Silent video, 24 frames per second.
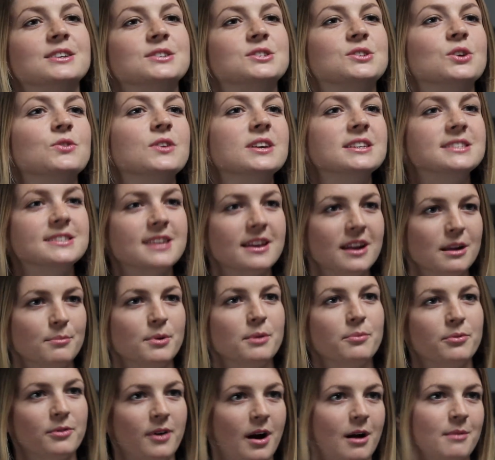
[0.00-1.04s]
So they set up a
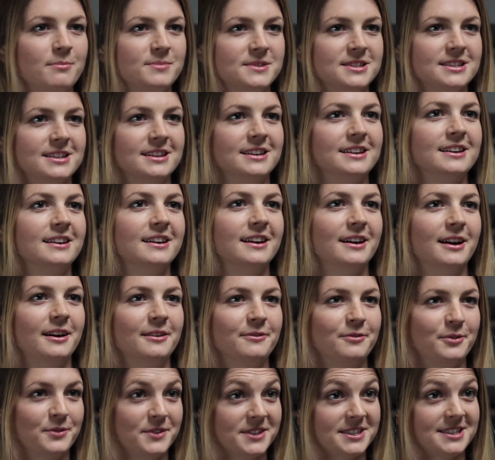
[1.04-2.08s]
prompt
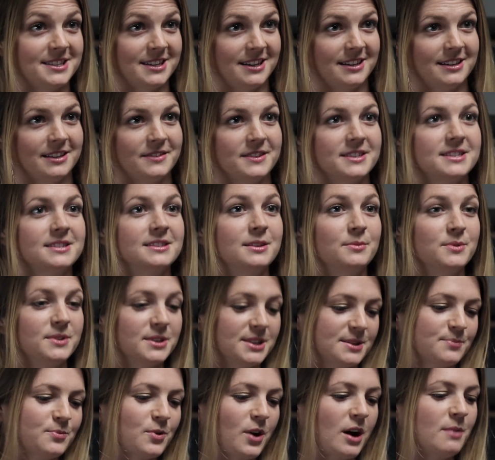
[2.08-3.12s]
for the scene. And
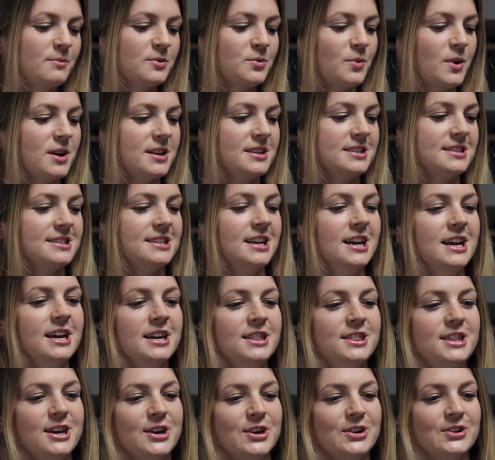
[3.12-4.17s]
this prompt was,
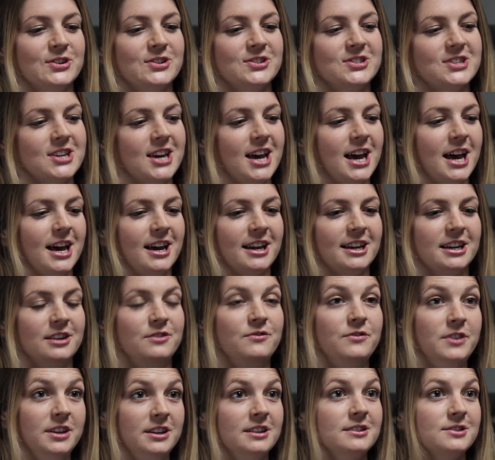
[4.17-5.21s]
there's a
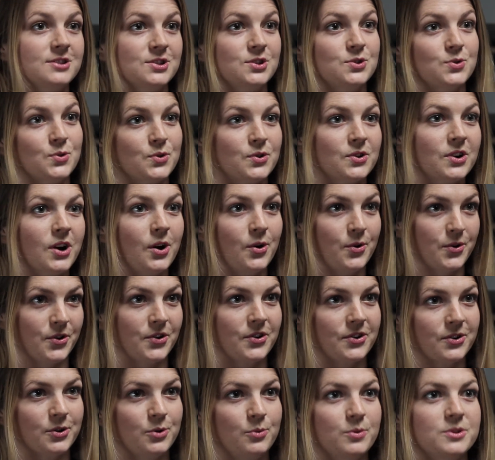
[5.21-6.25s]
convenience store
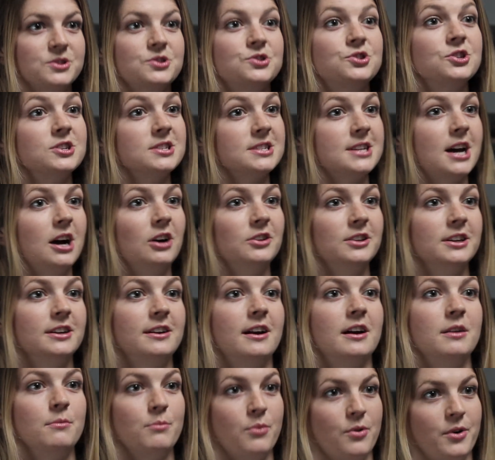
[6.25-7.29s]
owner who was just held at
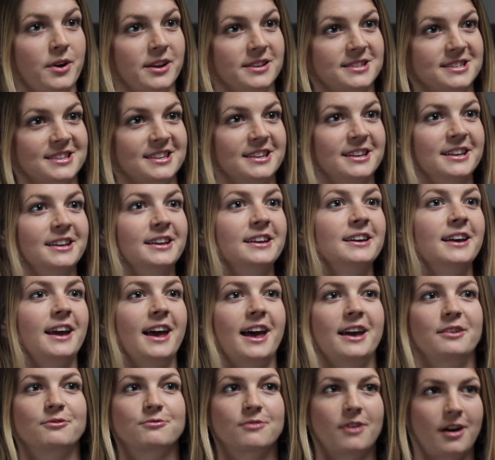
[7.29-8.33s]
gunpoint
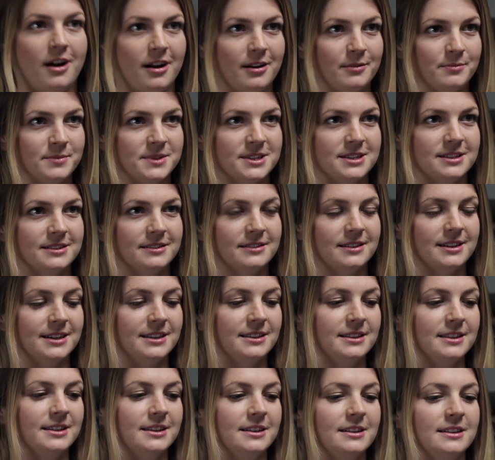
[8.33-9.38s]
and robbed.
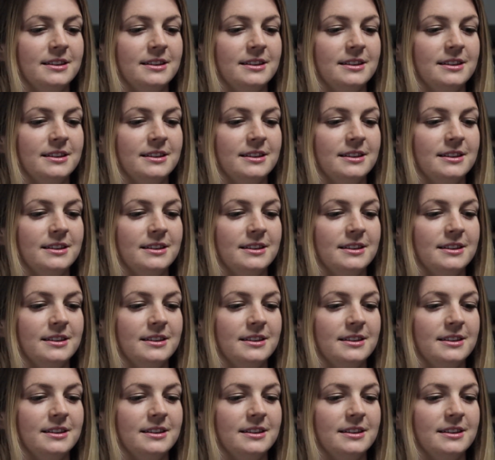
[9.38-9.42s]
And